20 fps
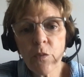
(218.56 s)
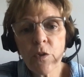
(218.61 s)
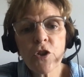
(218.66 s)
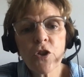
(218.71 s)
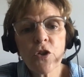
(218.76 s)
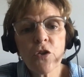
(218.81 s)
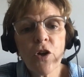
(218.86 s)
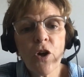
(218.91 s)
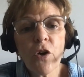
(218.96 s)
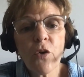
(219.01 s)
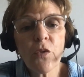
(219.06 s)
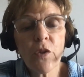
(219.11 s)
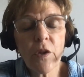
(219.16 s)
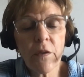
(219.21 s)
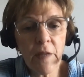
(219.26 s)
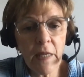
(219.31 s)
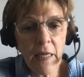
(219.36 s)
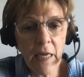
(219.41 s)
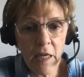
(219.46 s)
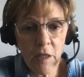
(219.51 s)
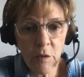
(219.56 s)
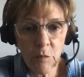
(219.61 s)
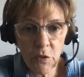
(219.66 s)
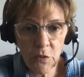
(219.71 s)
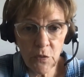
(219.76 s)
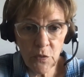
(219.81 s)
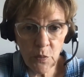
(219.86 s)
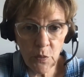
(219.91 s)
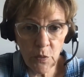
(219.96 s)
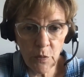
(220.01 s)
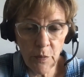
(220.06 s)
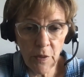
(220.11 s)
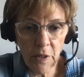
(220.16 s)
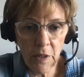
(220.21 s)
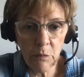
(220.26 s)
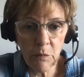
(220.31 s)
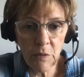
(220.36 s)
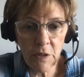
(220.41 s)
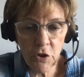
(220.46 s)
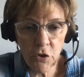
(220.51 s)
would you know that the animals were
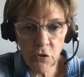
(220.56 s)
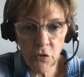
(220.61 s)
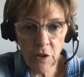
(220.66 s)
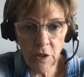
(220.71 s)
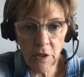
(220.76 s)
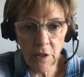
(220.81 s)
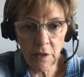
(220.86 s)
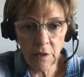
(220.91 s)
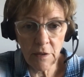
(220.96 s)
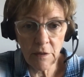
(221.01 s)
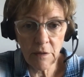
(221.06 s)
being mistreated?